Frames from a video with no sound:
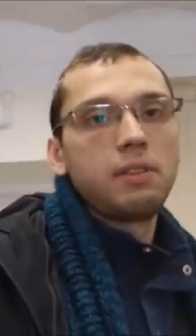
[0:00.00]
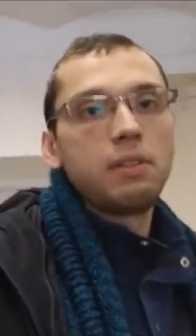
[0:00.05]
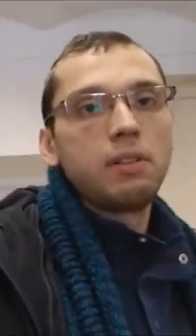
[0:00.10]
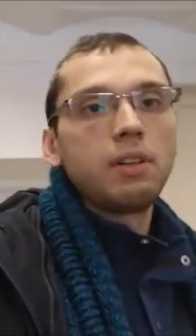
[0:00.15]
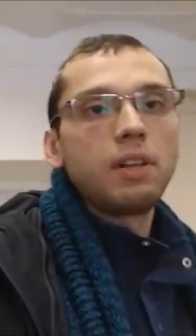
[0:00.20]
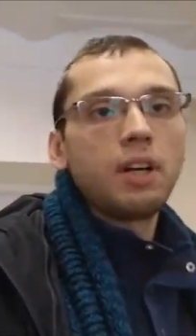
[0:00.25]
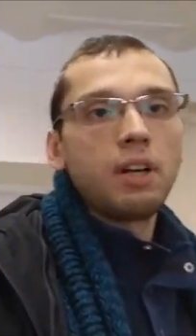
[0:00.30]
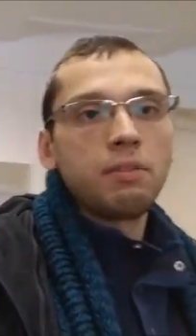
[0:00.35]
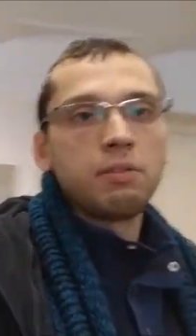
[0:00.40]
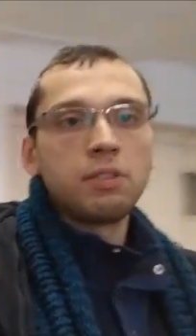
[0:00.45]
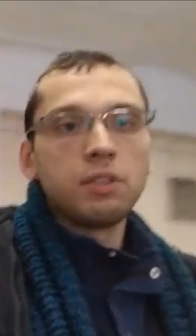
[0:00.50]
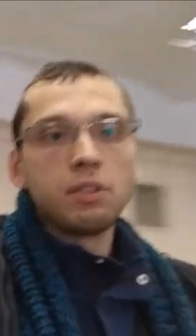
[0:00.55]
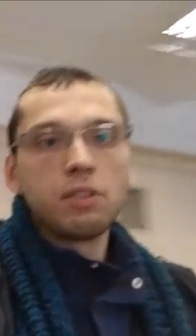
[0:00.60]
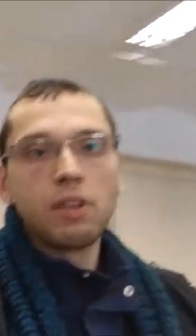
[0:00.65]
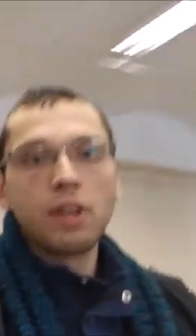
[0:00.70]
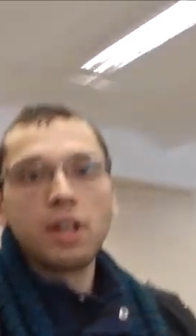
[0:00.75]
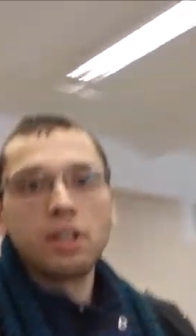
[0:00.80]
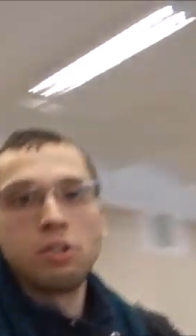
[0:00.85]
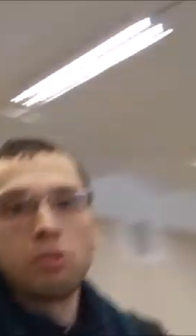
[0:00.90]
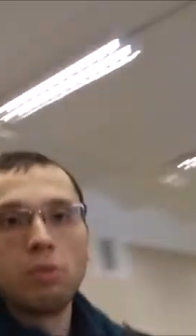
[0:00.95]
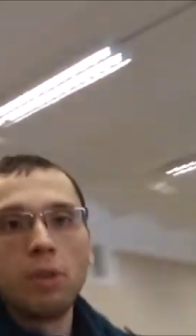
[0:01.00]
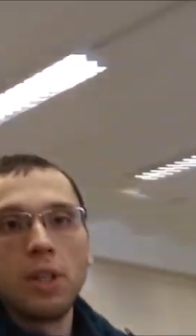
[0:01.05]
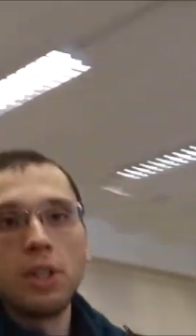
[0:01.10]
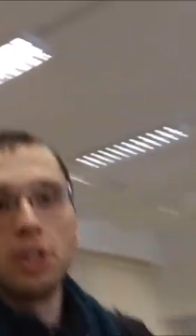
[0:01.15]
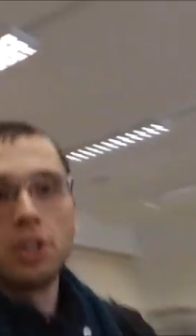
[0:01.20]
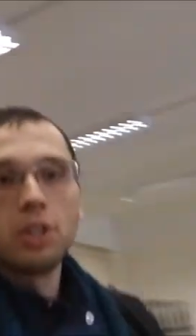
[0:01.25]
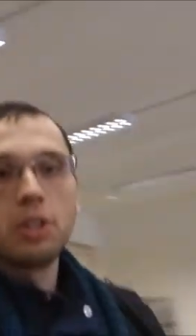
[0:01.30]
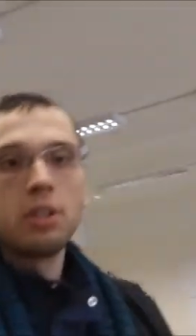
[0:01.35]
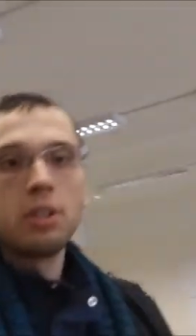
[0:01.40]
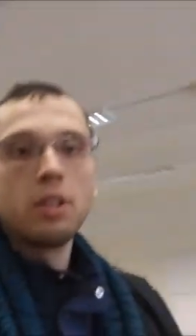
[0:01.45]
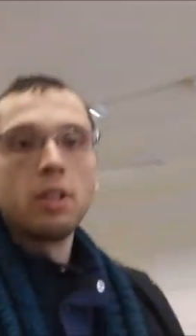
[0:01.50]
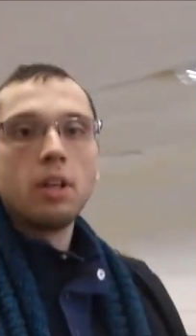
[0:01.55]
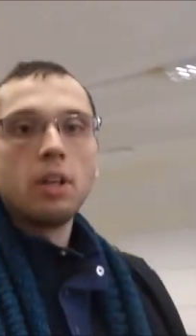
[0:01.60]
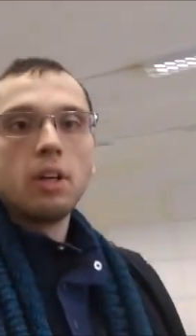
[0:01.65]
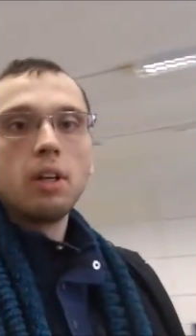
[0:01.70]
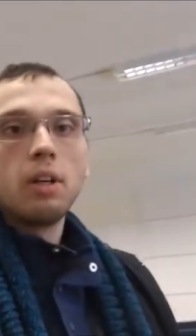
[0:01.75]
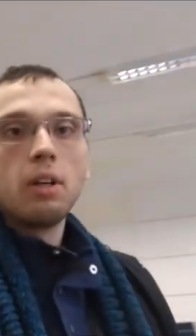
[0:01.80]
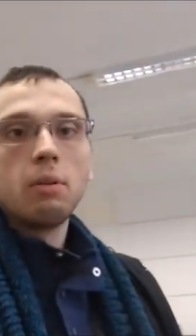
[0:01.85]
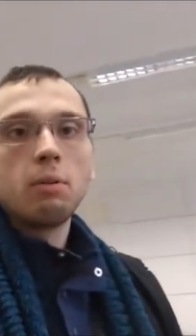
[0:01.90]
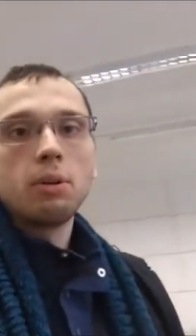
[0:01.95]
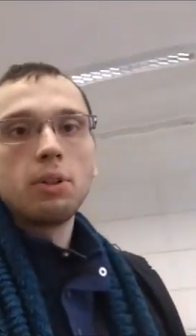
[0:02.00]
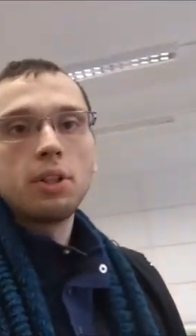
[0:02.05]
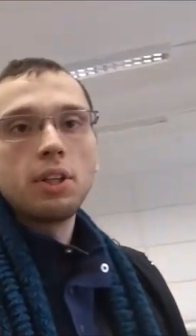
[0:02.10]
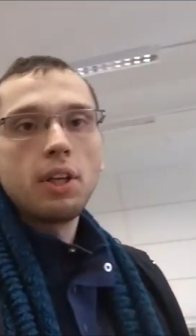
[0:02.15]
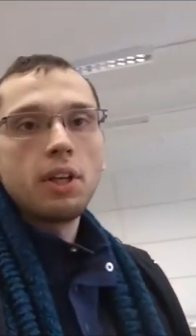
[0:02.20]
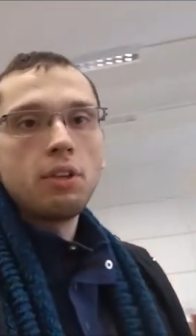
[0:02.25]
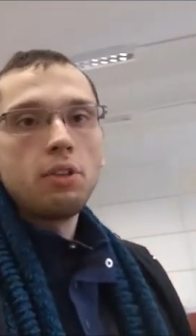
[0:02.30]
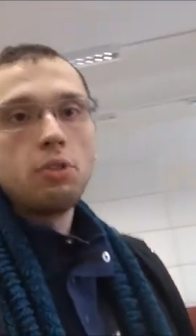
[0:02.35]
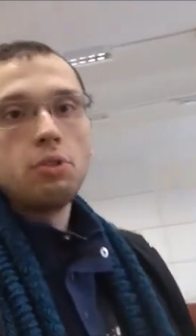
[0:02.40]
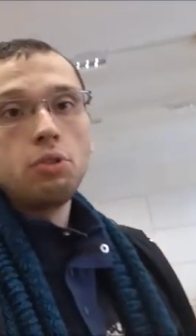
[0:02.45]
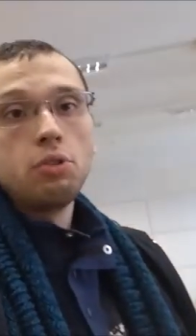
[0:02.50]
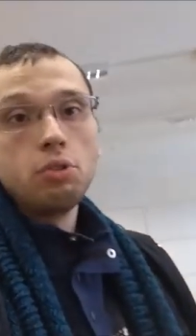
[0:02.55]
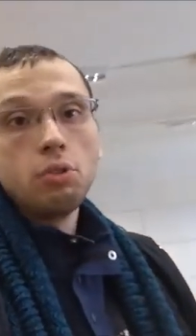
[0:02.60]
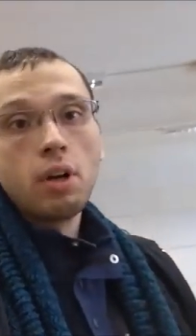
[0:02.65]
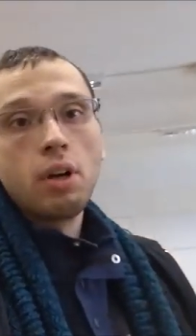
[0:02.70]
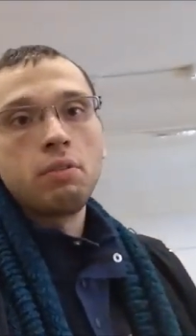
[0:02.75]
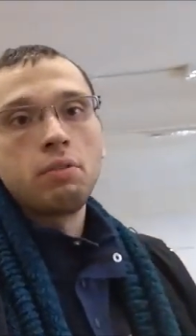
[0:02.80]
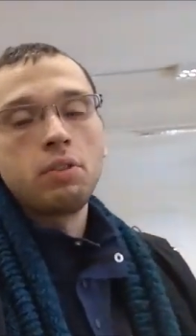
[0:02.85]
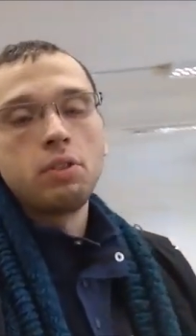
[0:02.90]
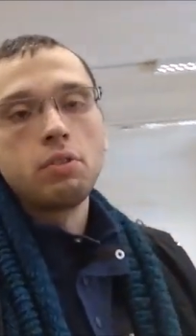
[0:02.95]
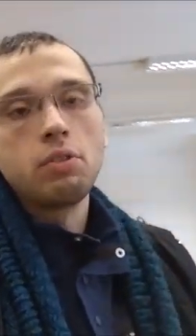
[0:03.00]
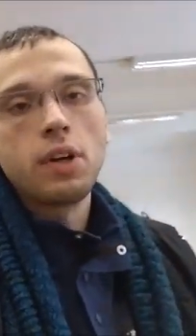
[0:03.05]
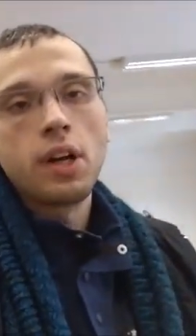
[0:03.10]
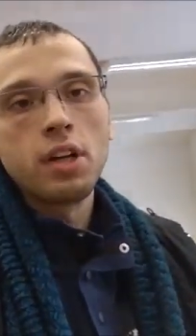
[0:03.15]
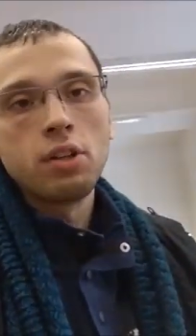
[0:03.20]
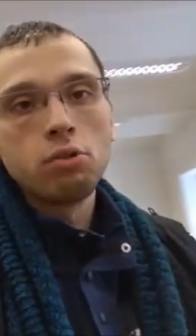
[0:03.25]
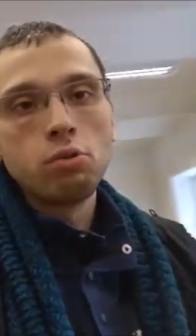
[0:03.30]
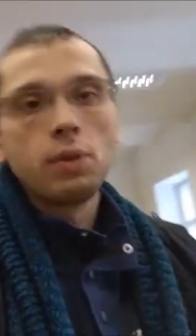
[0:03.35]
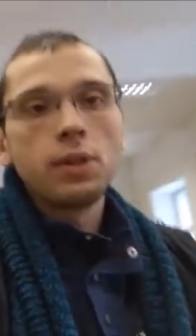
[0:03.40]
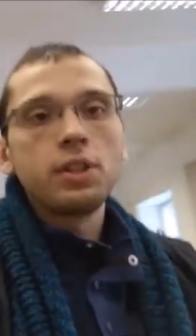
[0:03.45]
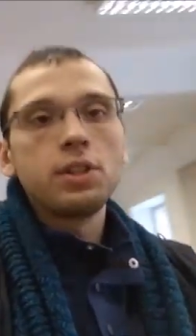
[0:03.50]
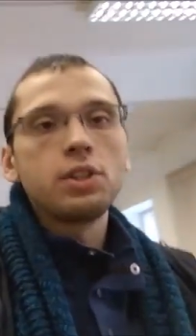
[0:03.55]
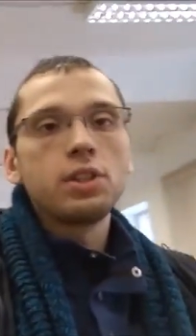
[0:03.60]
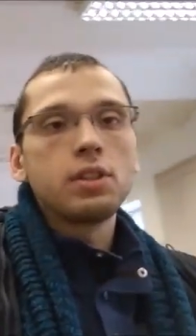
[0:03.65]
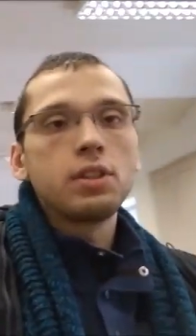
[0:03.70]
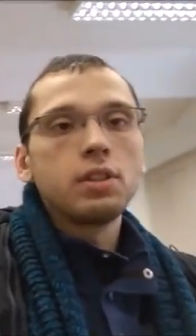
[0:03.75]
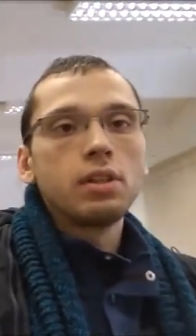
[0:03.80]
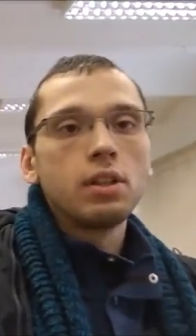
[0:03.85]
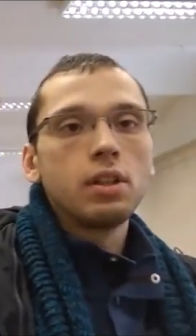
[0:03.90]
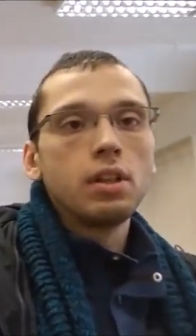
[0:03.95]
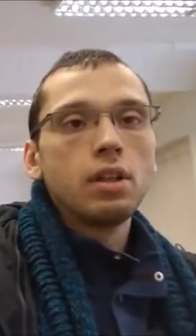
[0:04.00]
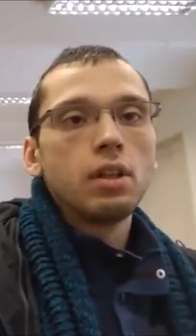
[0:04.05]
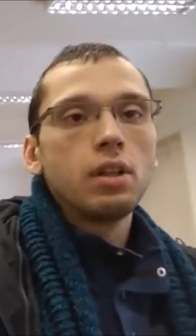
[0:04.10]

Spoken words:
after graduation, what can you do after graduation,